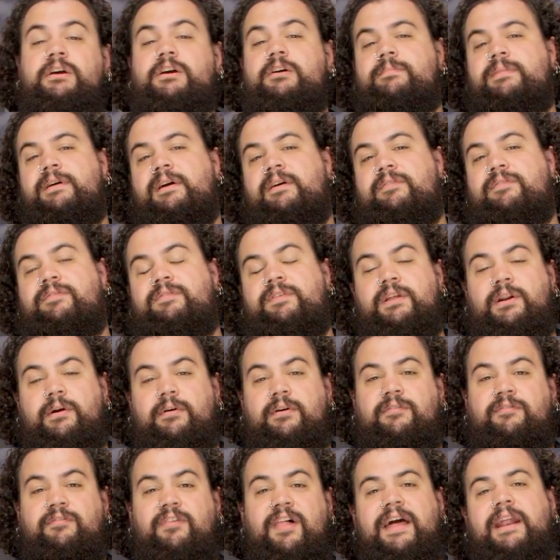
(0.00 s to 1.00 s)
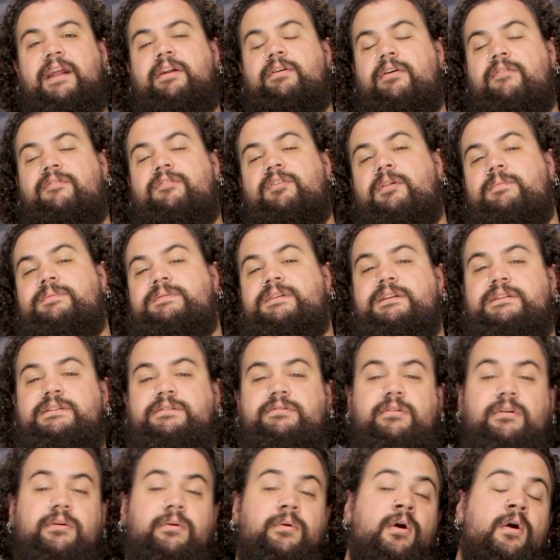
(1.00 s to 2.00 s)
could be a flathead or a Phillips head
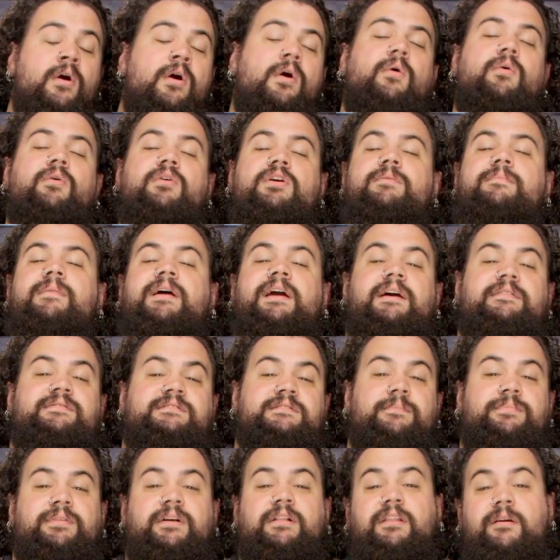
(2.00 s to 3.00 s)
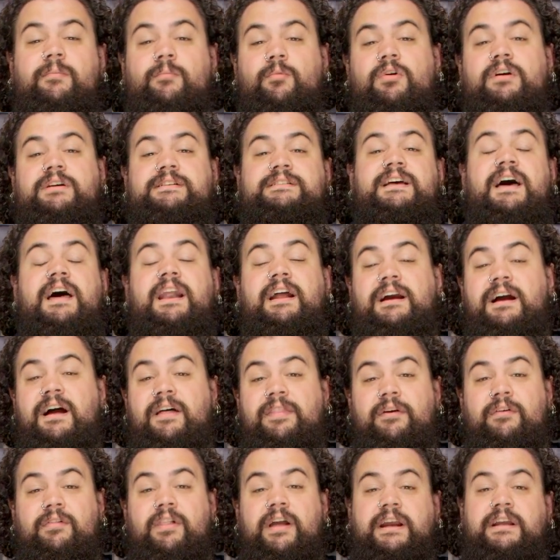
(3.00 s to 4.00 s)
screw, or you may have something a little more exotic
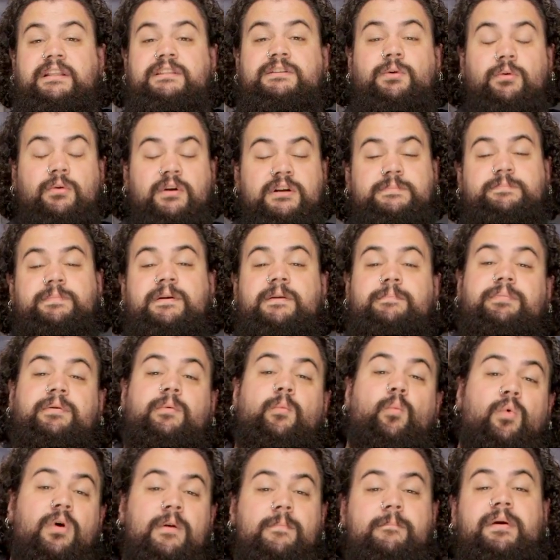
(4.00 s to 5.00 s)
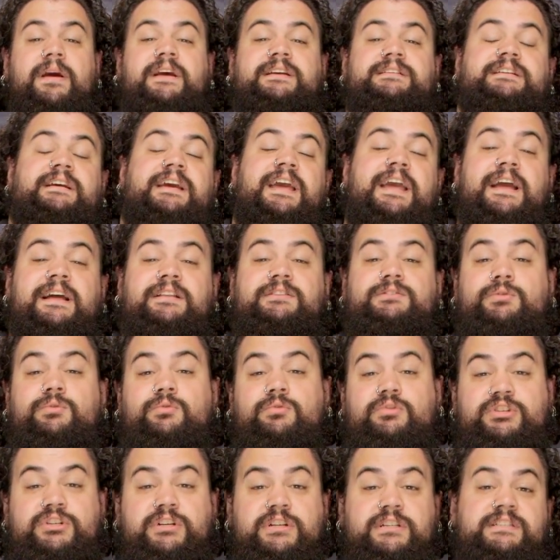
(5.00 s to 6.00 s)
on there like a Torx bit, but one basic hand
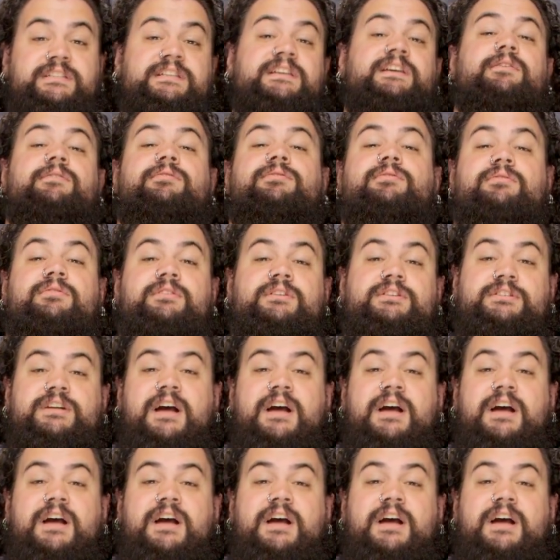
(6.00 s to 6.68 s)
tool should see you through this